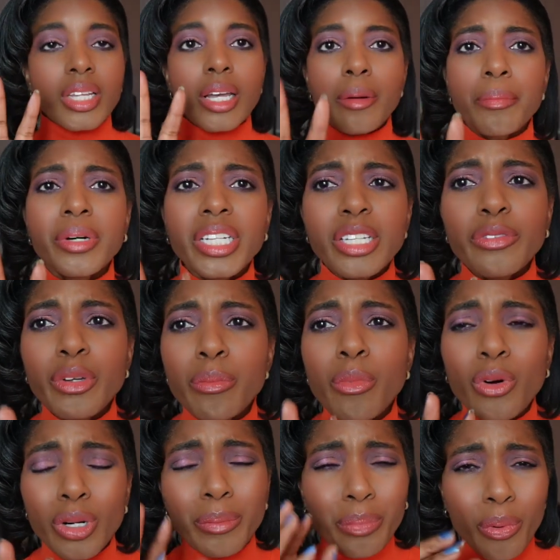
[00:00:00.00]
But even
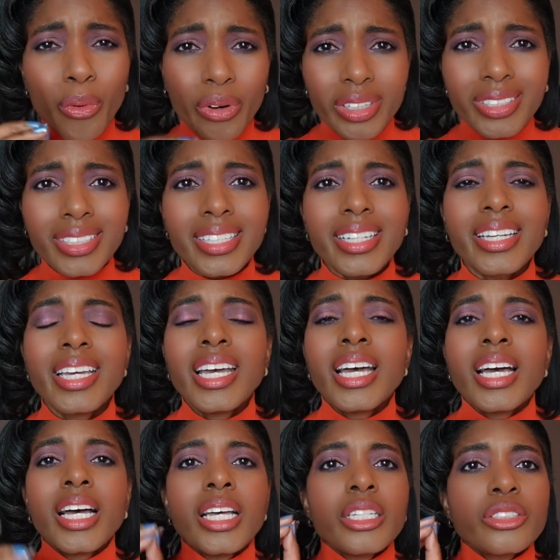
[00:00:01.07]
more importantly,
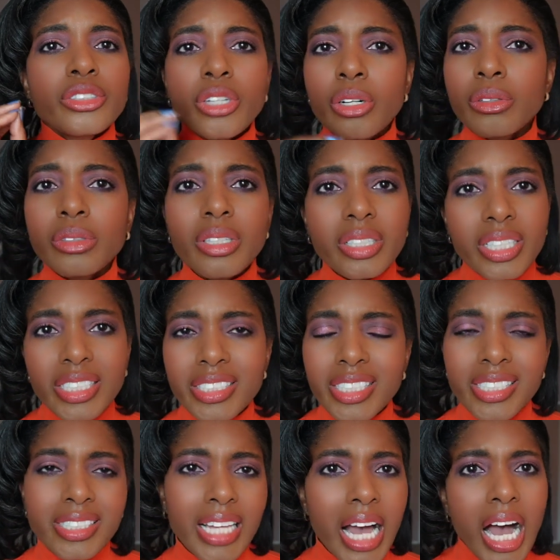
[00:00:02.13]
don't look at
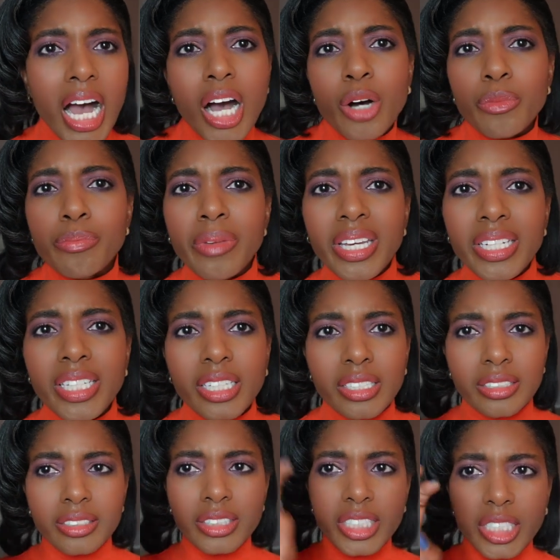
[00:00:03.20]
just how
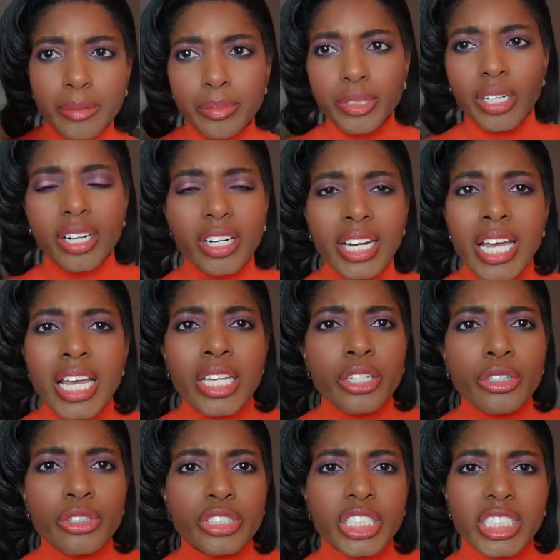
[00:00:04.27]
many deep, dark,
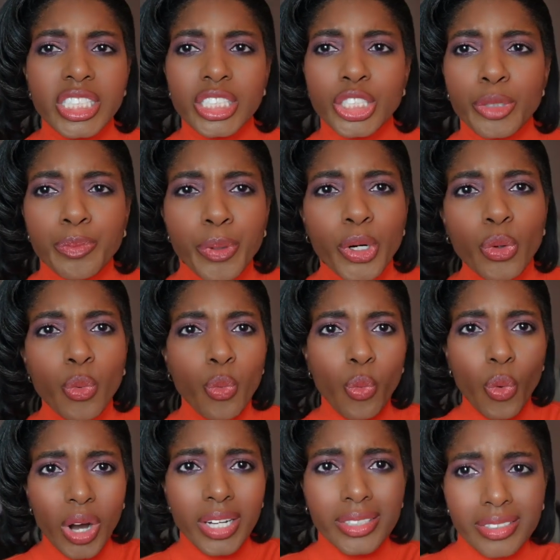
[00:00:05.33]
just because you put
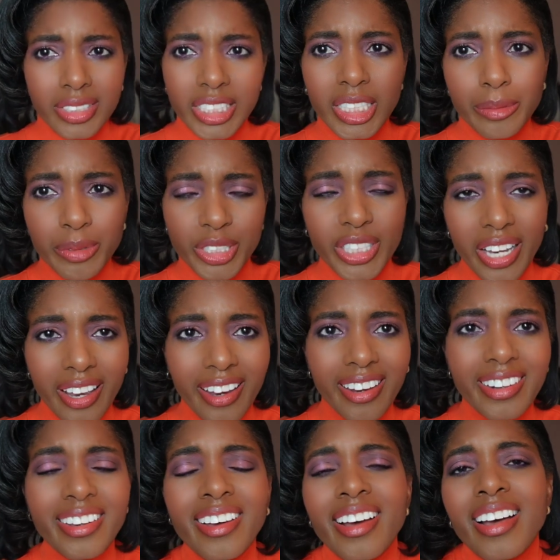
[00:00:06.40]
one deep
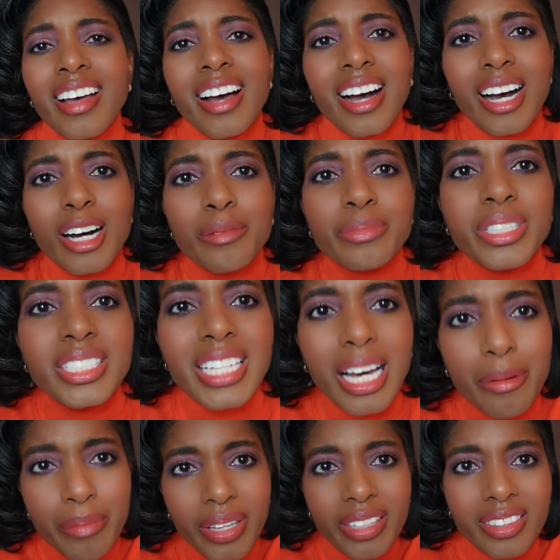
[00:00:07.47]
shade does
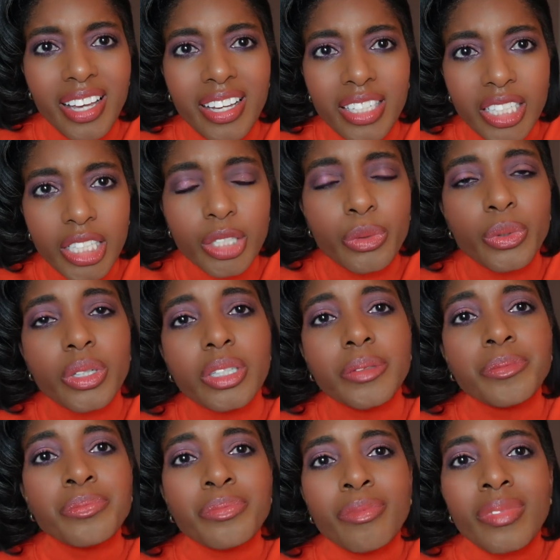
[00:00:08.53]
not make that
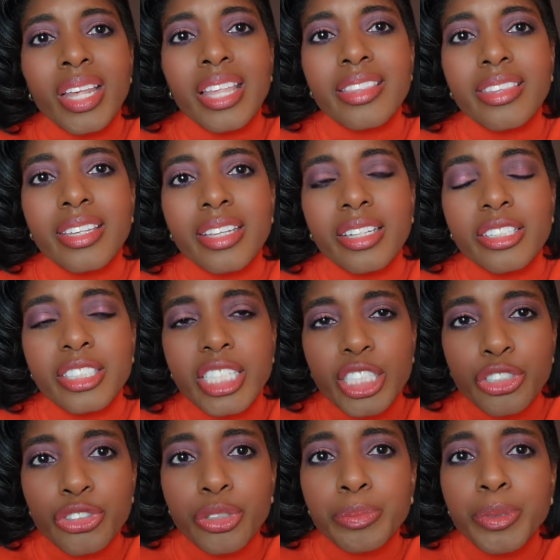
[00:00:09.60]
equal. The
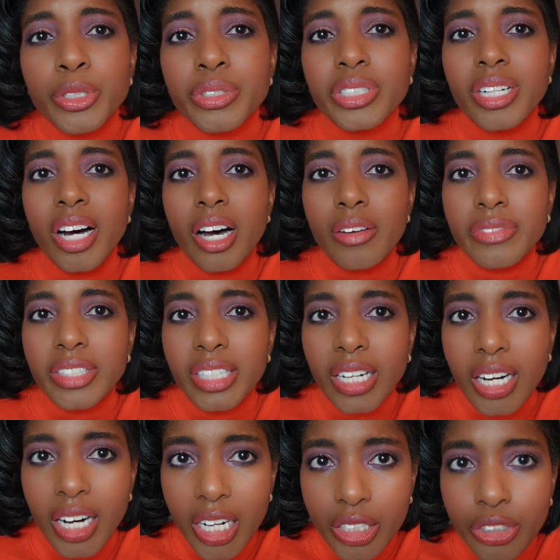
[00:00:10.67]
distribution of the
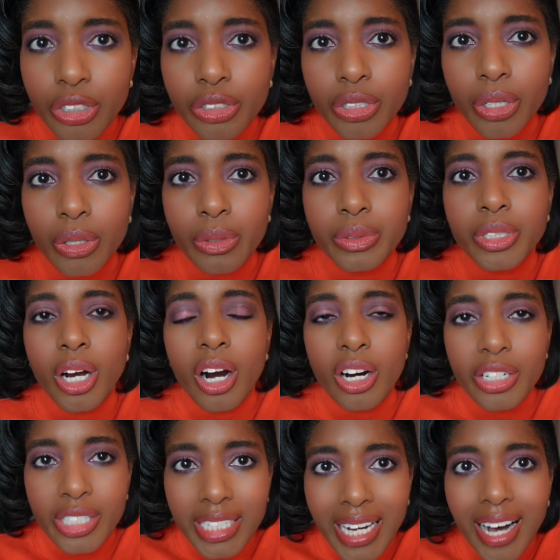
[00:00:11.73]
undertones
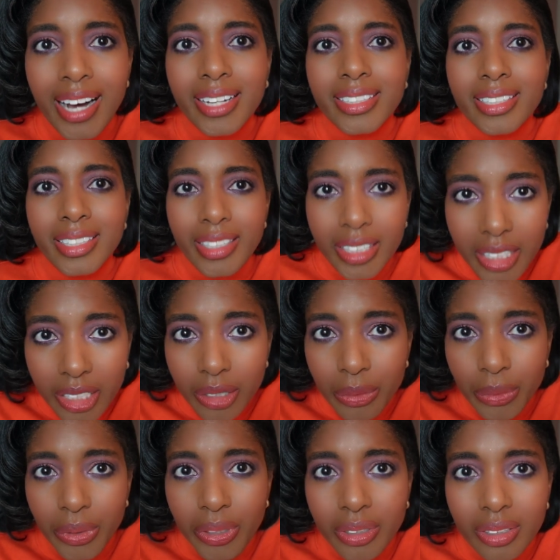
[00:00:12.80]
are not
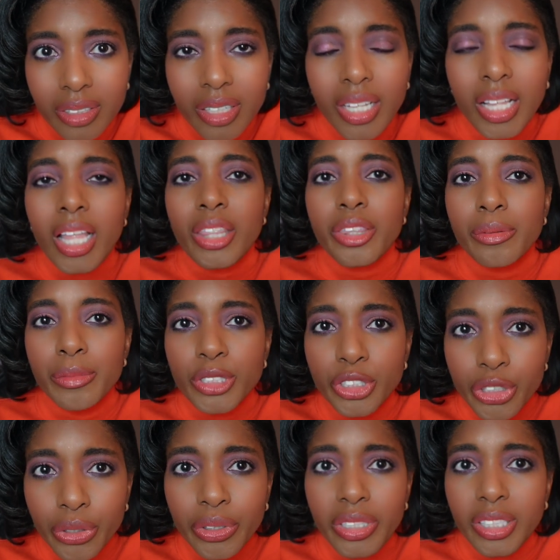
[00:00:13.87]
equal. The
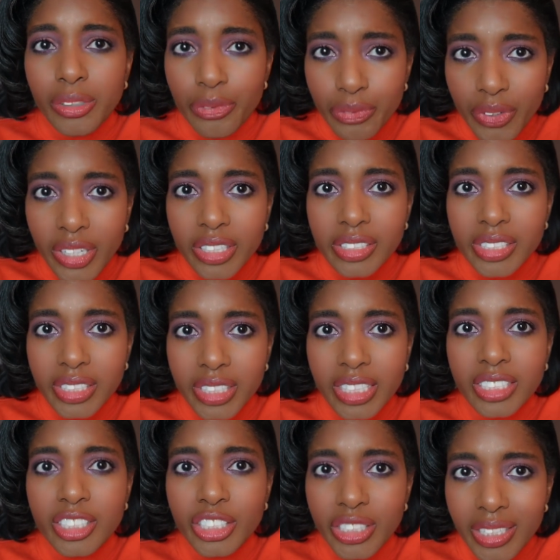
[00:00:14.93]
majority of fair
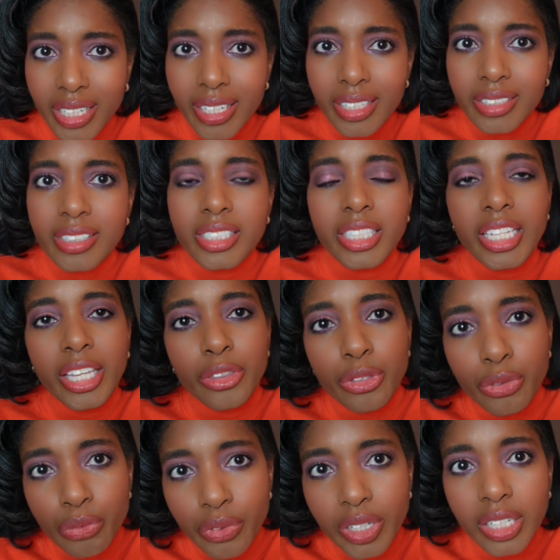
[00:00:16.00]
skin shades get
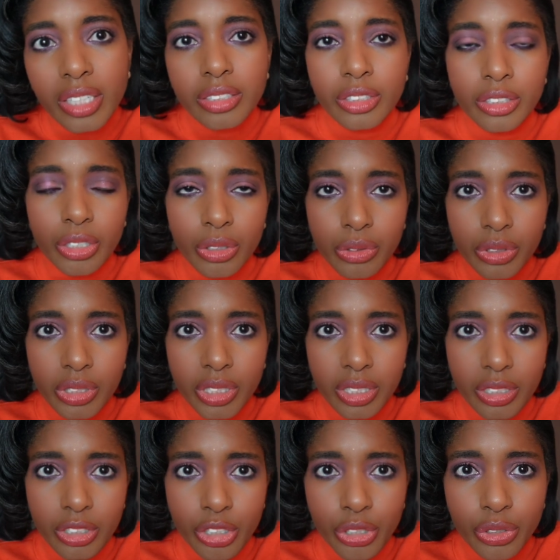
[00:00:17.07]
three undertones to
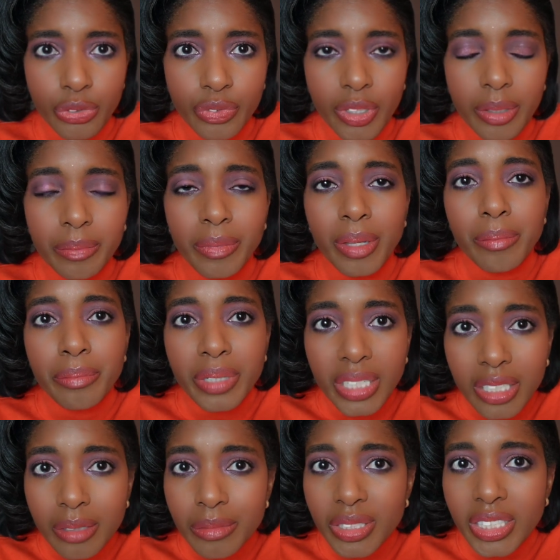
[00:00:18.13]
choose from.
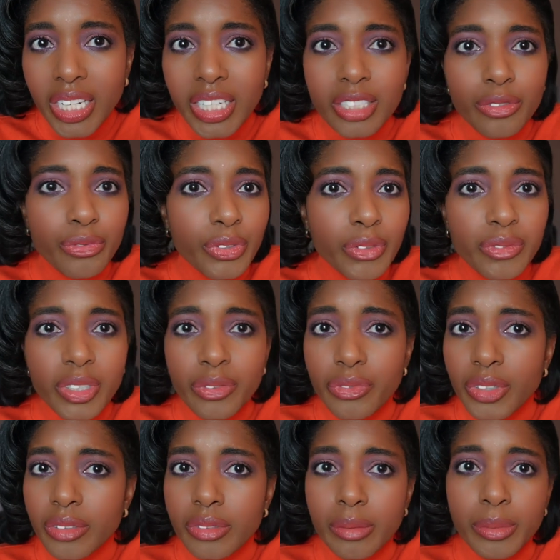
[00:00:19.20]
Medium shades,
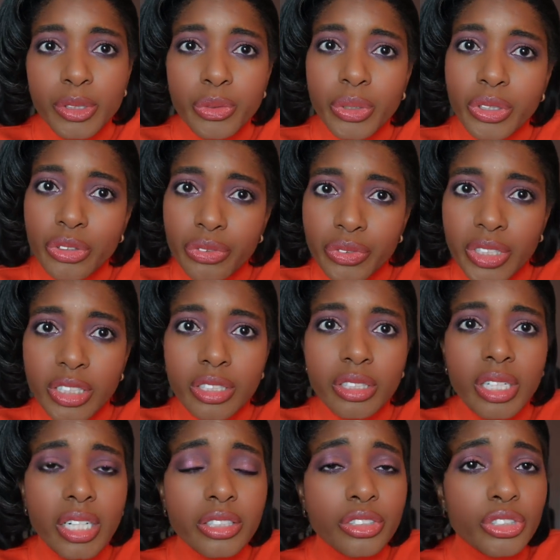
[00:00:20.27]
50-50 between
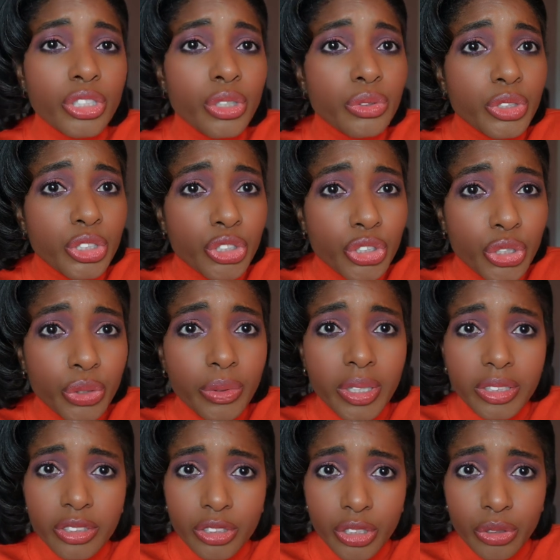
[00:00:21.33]
three undertones and two
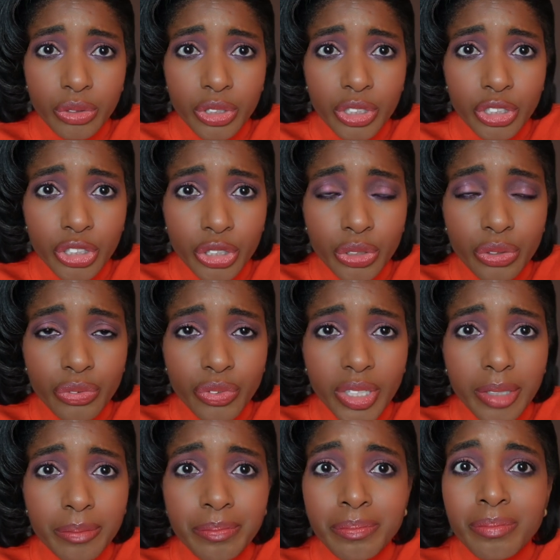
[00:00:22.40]
undertones to choose
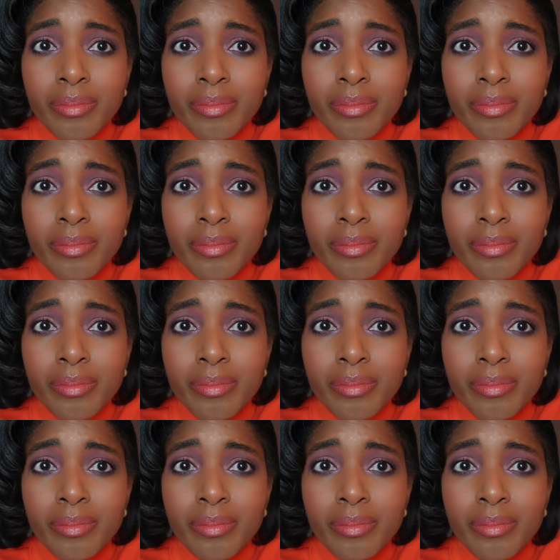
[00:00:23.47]
from.